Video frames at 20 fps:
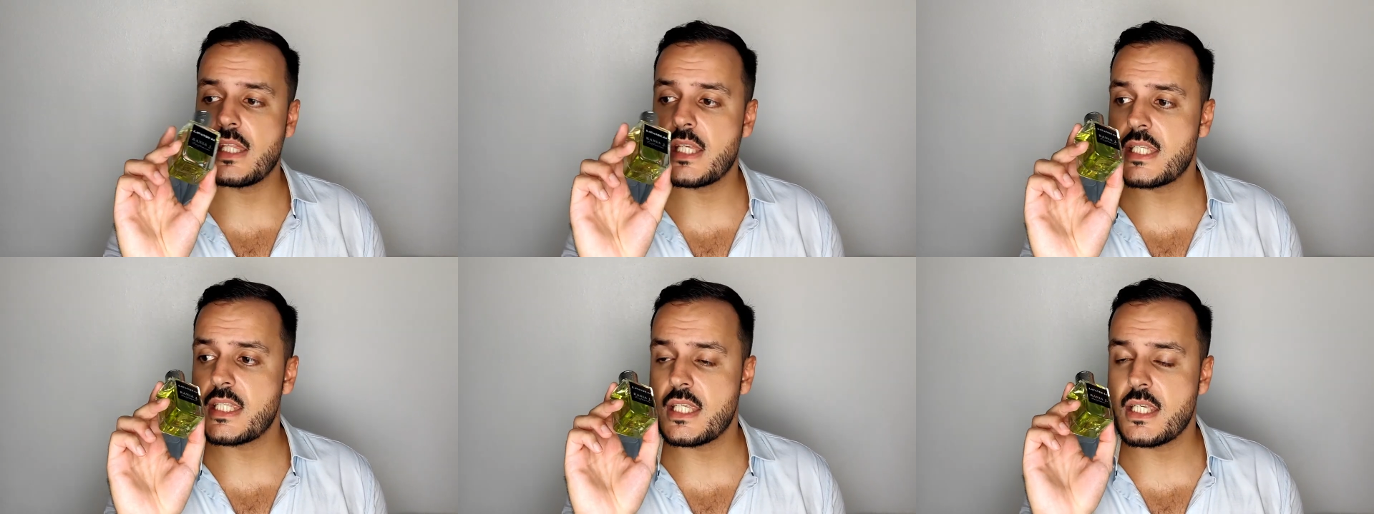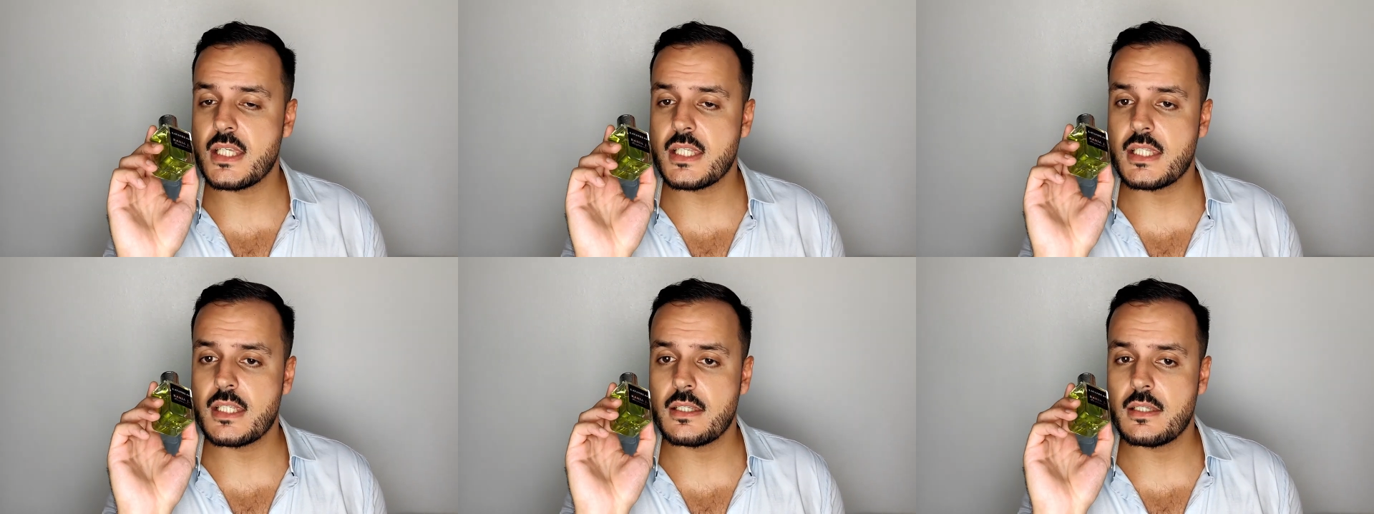
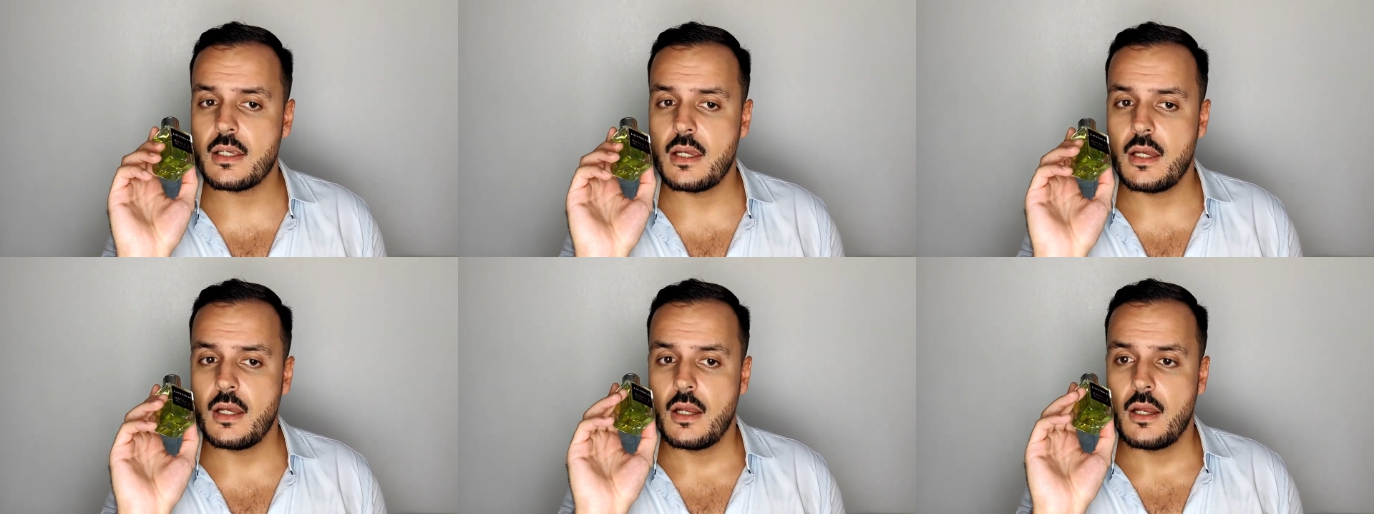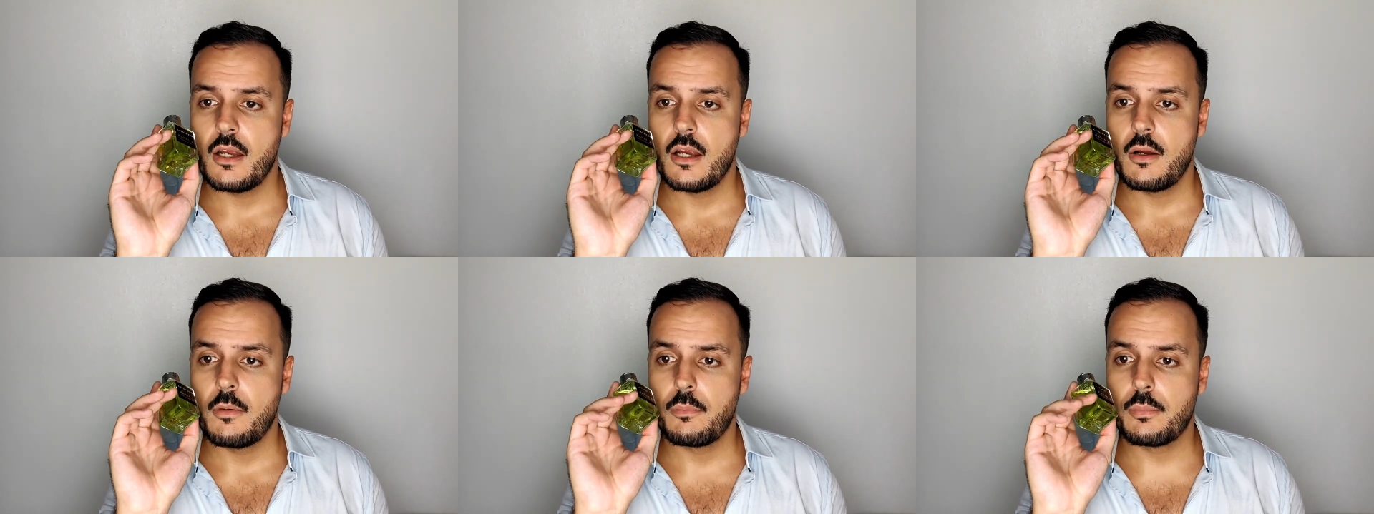This is
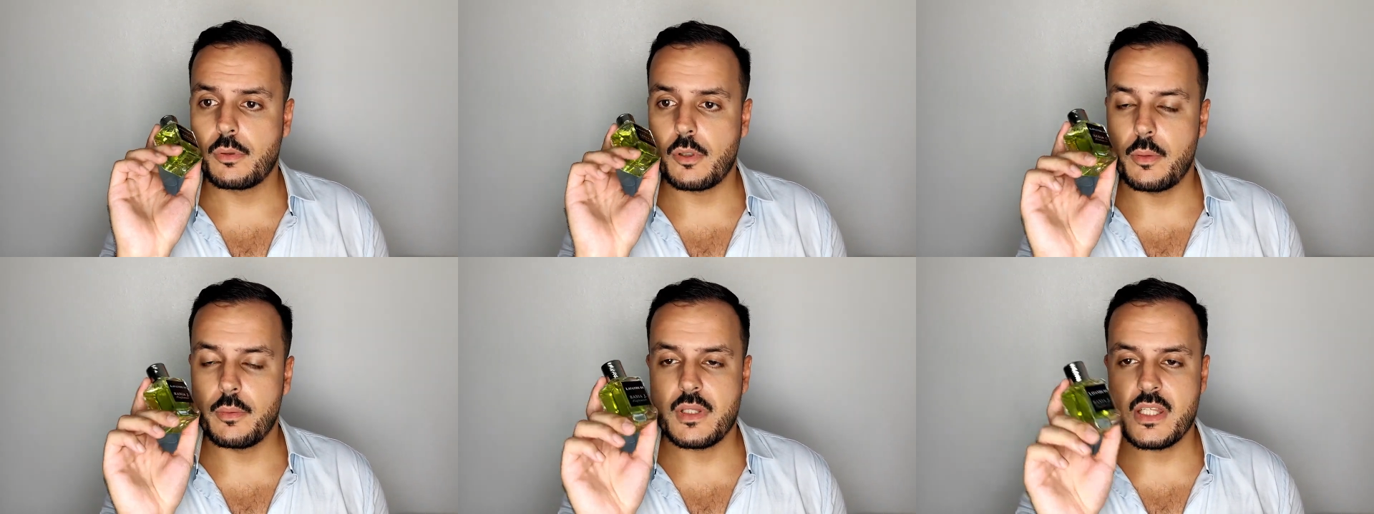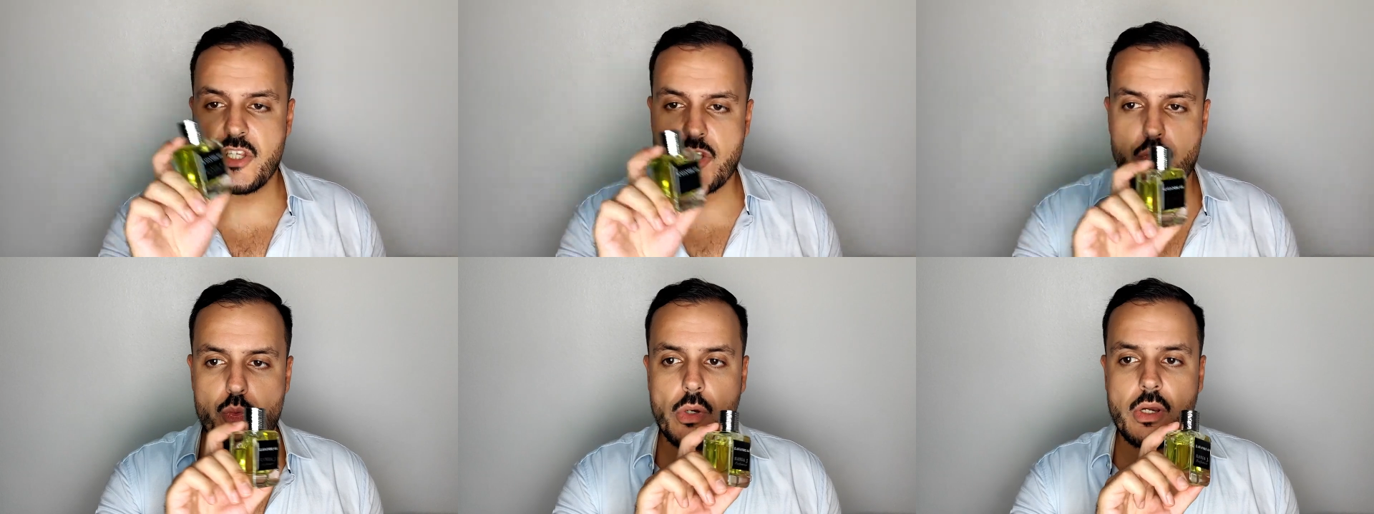
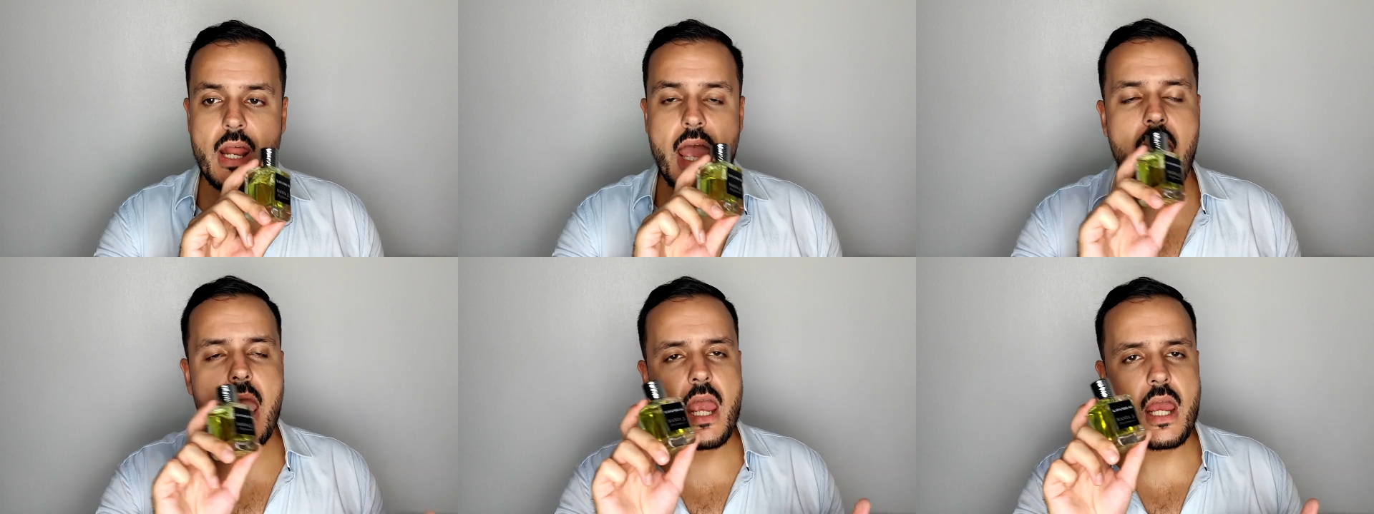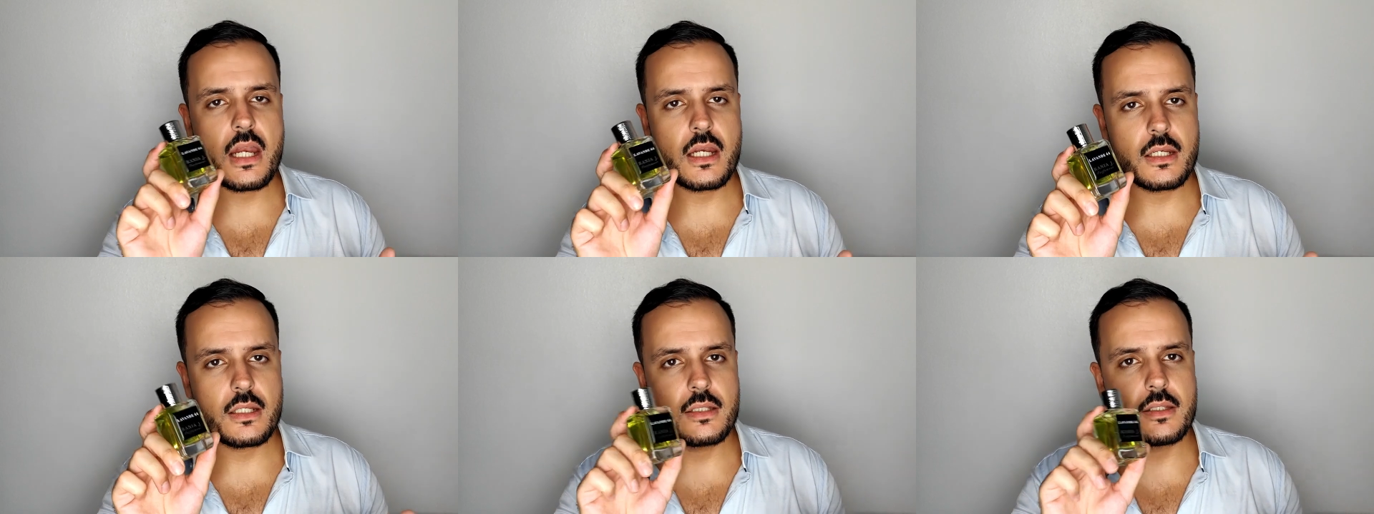this one
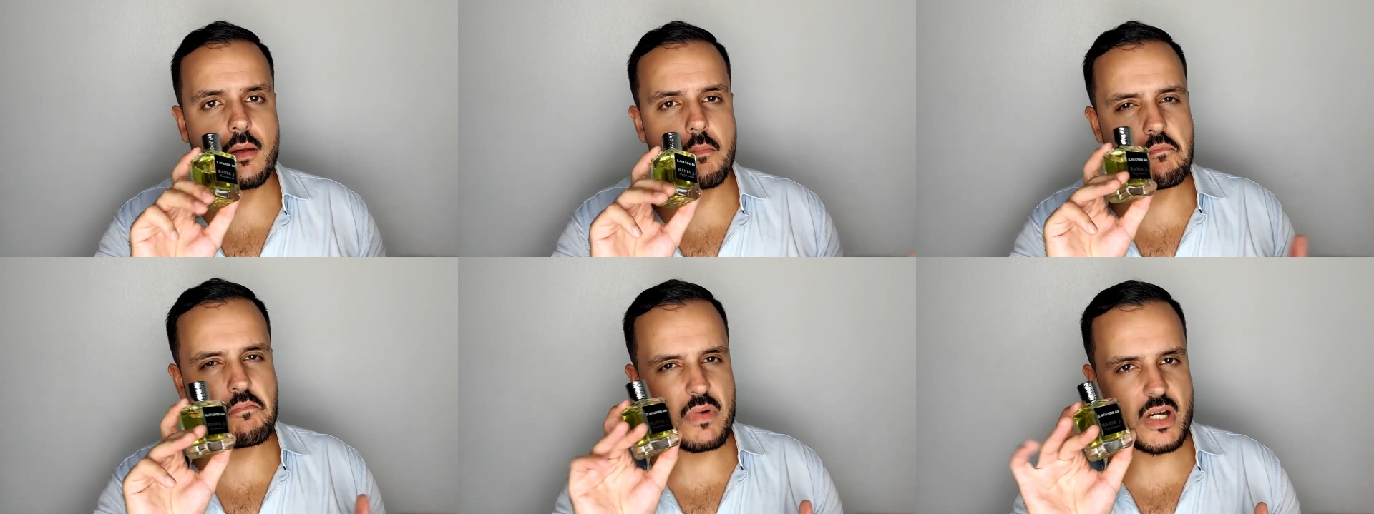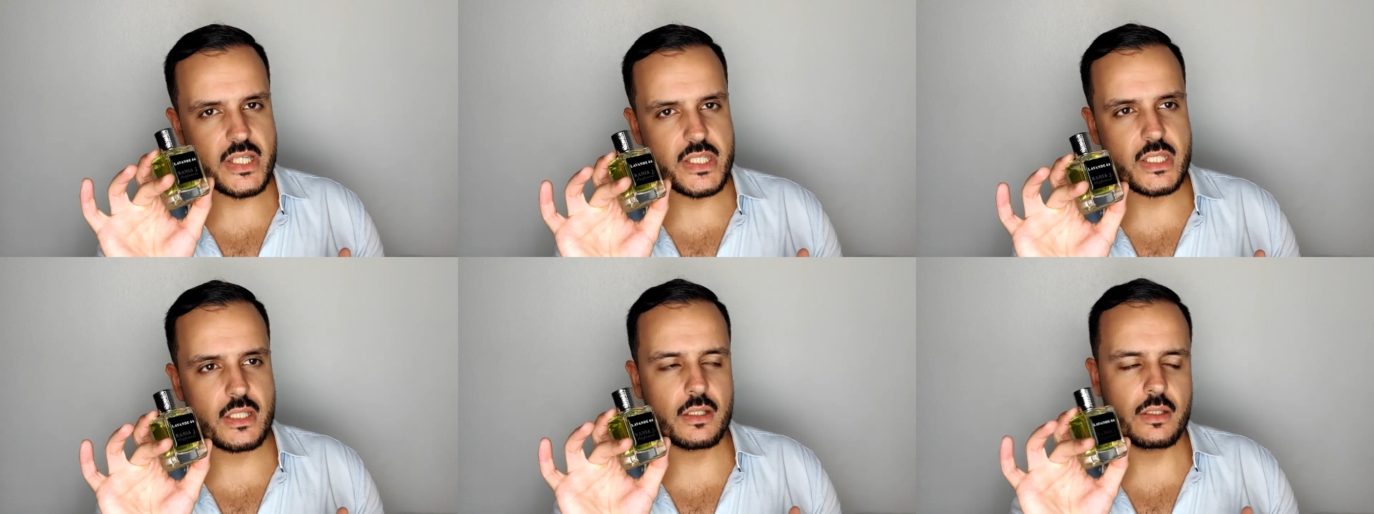and the
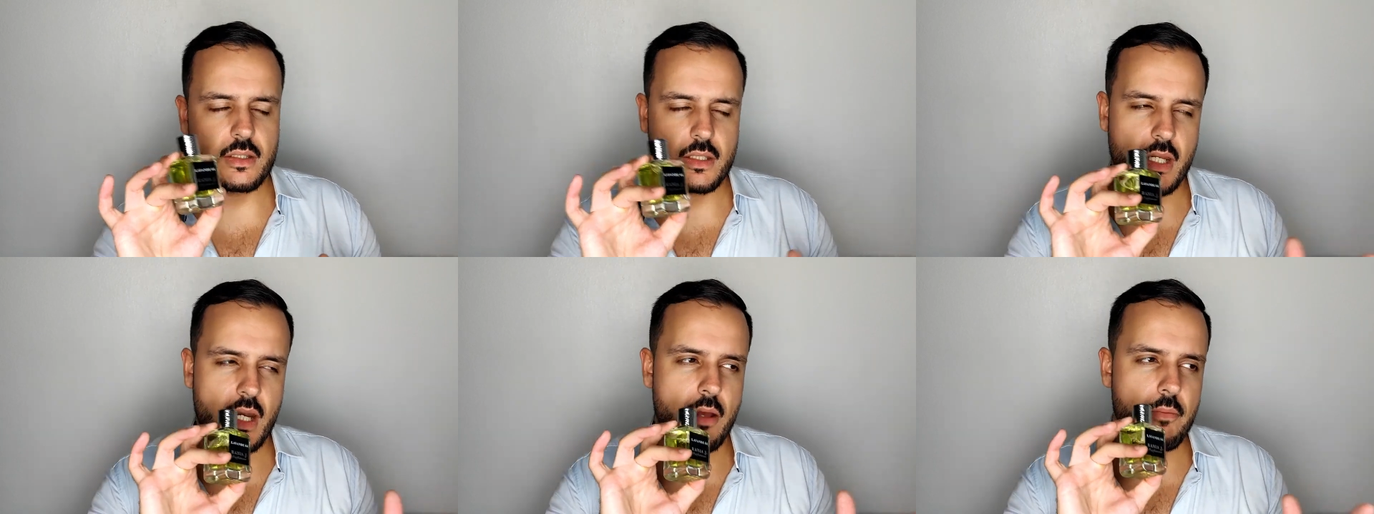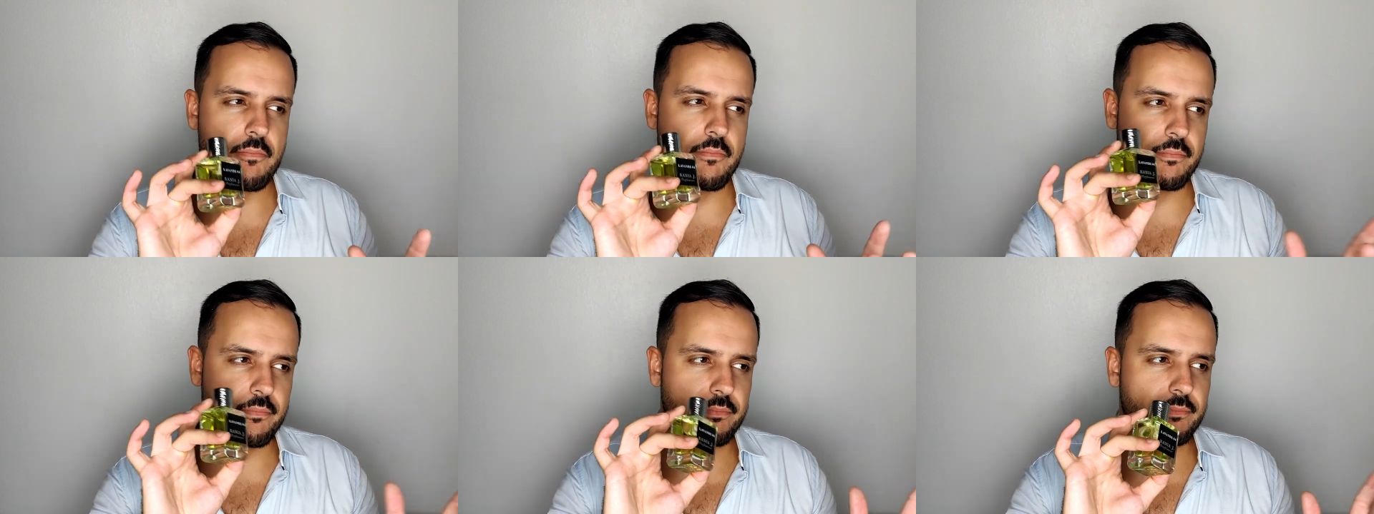musk that
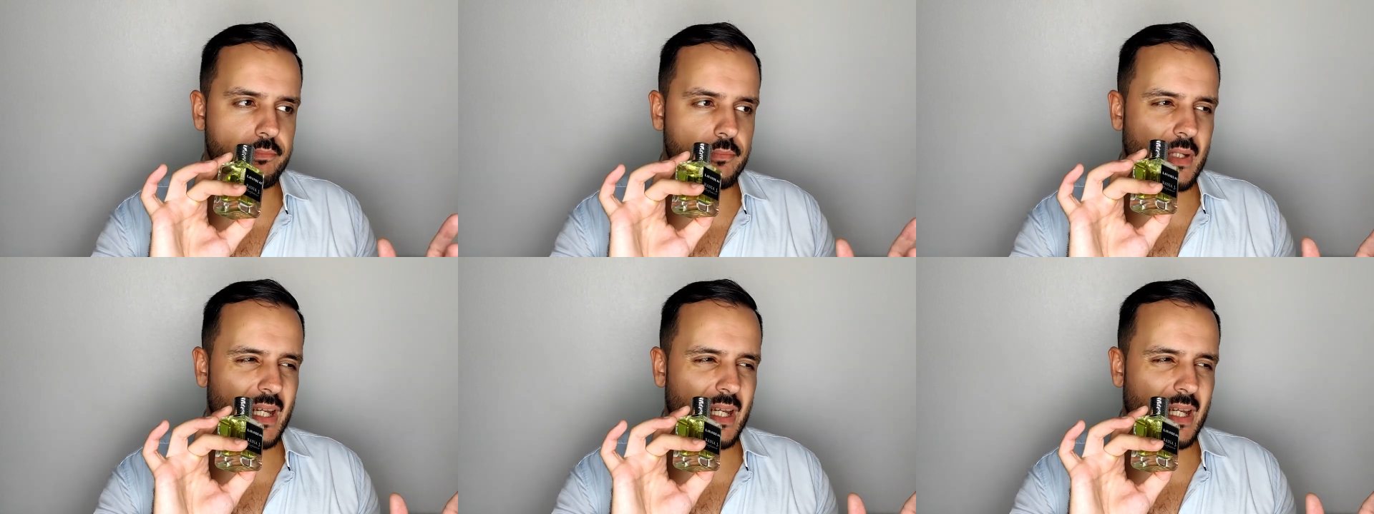I'm